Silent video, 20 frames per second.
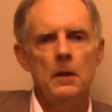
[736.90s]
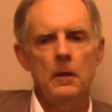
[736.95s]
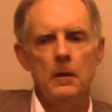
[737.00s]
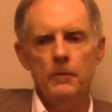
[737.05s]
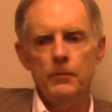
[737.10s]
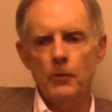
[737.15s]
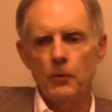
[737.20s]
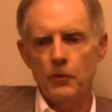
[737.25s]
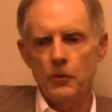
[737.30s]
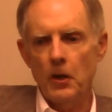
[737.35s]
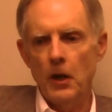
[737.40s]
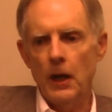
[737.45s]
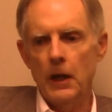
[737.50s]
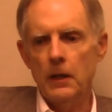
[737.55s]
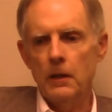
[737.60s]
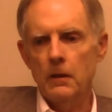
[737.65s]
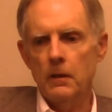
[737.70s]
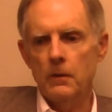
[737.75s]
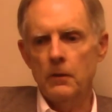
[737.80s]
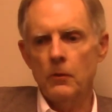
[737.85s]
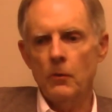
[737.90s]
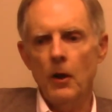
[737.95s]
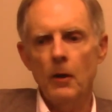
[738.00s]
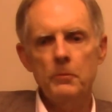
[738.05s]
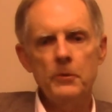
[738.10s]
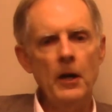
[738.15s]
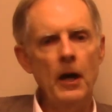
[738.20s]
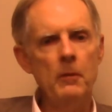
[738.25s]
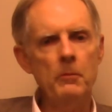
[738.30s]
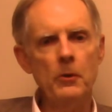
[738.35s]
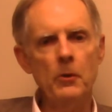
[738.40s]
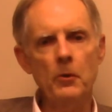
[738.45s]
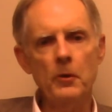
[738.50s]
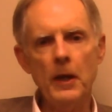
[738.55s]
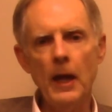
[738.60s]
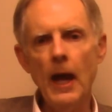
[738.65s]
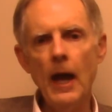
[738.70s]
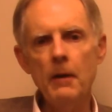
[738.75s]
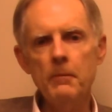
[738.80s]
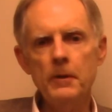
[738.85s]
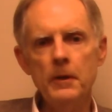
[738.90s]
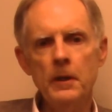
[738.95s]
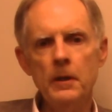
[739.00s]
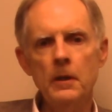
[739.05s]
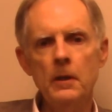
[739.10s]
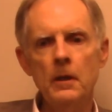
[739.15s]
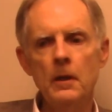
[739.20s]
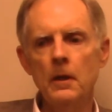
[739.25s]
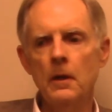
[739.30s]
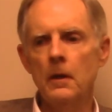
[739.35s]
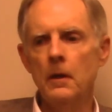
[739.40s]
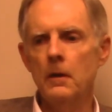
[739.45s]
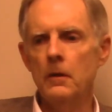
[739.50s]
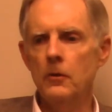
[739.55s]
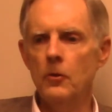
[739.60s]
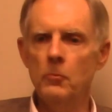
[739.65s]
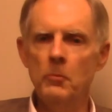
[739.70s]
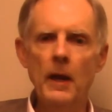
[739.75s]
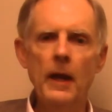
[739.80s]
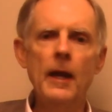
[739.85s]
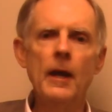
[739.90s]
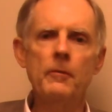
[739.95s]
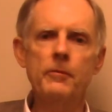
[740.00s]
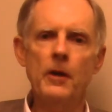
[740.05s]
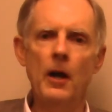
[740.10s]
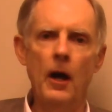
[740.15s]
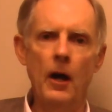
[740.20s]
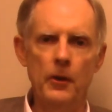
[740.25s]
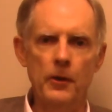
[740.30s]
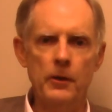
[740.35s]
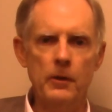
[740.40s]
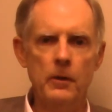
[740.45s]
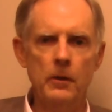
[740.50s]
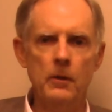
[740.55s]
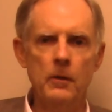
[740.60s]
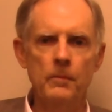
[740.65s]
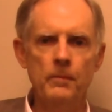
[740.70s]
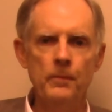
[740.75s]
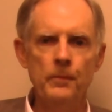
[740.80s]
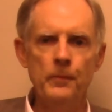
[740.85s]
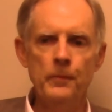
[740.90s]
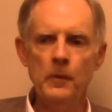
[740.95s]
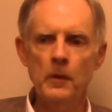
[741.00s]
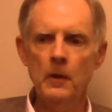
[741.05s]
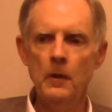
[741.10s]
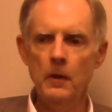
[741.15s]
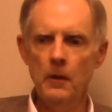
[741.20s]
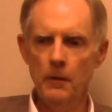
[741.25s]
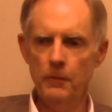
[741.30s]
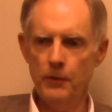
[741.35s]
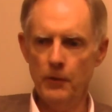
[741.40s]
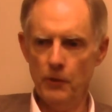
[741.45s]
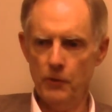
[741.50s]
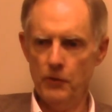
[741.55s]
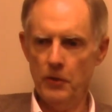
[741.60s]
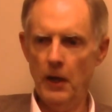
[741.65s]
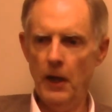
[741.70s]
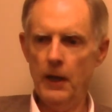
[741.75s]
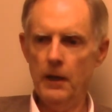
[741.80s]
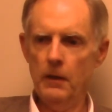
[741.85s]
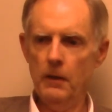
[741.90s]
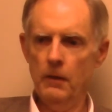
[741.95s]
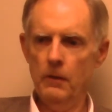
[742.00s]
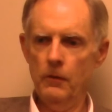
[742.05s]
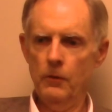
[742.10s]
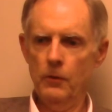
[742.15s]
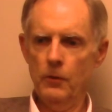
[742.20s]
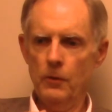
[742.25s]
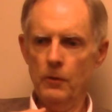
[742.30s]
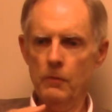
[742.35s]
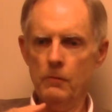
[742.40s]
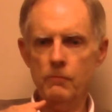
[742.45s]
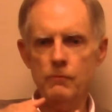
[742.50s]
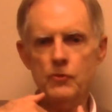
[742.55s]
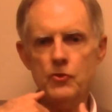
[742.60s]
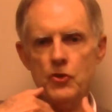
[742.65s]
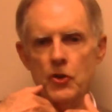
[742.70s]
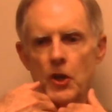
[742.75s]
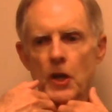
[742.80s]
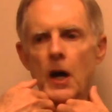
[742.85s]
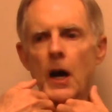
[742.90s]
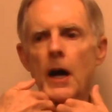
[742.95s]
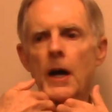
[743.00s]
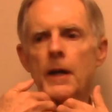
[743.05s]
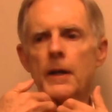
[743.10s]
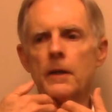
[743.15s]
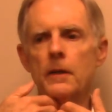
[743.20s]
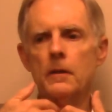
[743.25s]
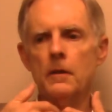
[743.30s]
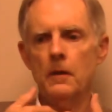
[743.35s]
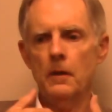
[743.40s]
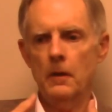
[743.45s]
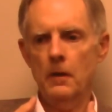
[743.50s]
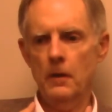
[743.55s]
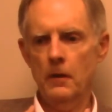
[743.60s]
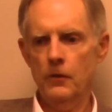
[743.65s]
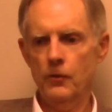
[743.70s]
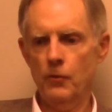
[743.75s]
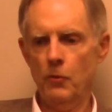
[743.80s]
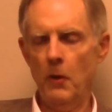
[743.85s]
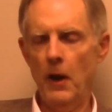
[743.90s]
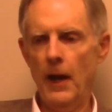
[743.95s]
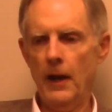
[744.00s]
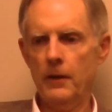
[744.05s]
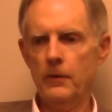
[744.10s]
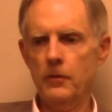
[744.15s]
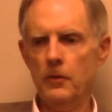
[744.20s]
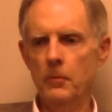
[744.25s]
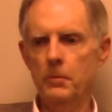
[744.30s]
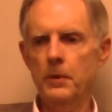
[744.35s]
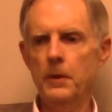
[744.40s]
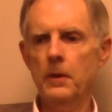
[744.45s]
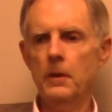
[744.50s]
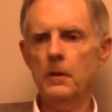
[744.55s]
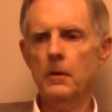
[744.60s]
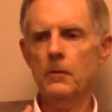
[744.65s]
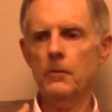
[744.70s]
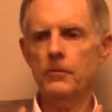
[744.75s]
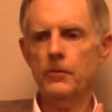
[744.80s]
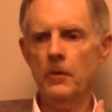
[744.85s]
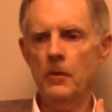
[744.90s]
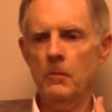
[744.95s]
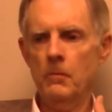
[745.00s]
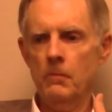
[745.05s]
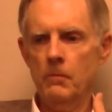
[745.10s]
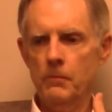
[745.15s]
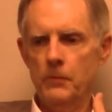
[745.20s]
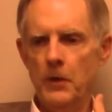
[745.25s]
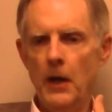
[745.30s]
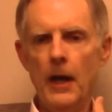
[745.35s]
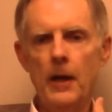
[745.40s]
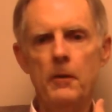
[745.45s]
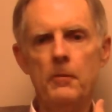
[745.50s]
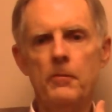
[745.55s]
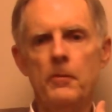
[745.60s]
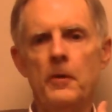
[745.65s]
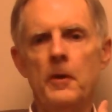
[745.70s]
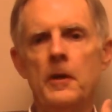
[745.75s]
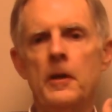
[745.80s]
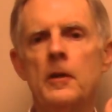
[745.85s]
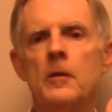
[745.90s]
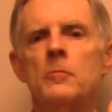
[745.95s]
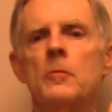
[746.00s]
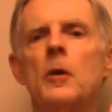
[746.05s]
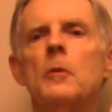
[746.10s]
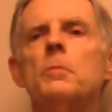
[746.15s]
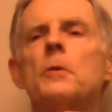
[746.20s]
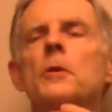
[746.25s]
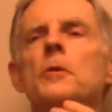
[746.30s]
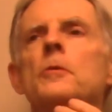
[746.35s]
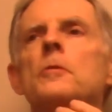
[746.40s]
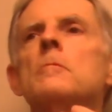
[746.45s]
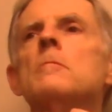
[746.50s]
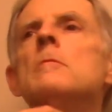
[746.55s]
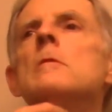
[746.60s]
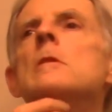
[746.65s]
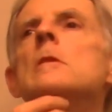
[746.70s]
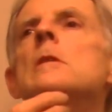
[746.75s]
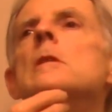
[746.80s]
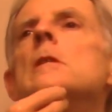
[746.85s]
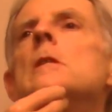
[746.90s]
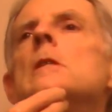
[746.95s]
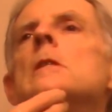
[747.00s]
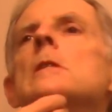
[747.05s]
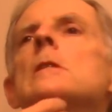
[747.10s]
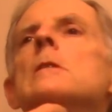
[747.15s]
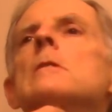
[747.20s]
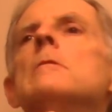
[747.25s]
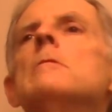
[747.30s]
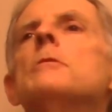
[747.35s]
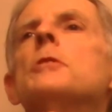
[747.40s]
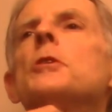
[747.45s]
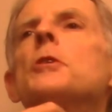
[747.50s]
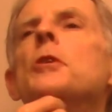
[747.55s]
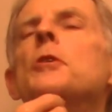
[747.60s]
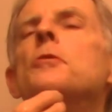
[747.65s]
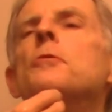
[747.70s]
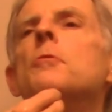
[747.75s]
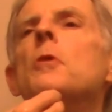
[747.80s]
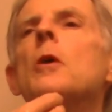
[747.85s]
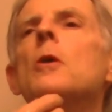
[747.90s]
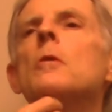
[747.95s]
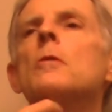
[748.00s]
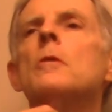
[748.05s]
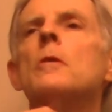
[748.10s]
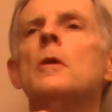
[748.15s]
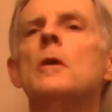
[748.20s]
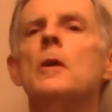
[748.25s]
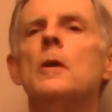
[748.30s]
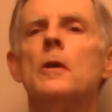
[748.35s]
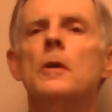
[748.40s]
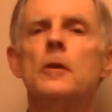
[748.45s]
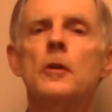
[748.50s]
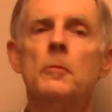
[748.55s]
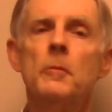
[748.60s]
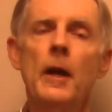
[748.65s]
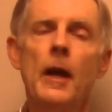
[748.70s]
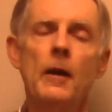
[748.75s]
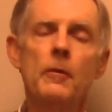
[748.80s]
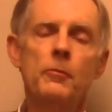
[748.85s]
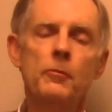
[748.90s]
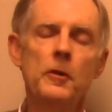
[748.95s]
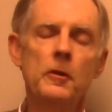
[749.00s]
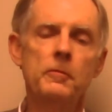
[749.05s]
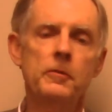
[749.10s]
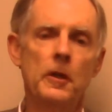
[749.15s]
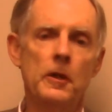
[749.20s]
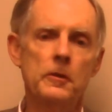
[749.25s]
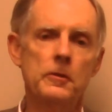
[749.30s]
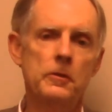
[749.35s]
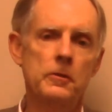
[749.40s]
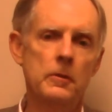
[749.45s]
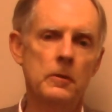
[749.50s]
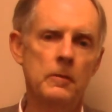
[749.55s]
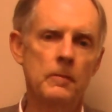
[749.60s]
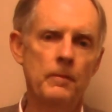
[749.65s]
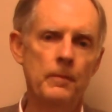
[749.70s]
If you're tight in your abdominal cavity, you may have colic. If you're tight in your GI tract up here from diaphragm up and to the throat, you may have reflux.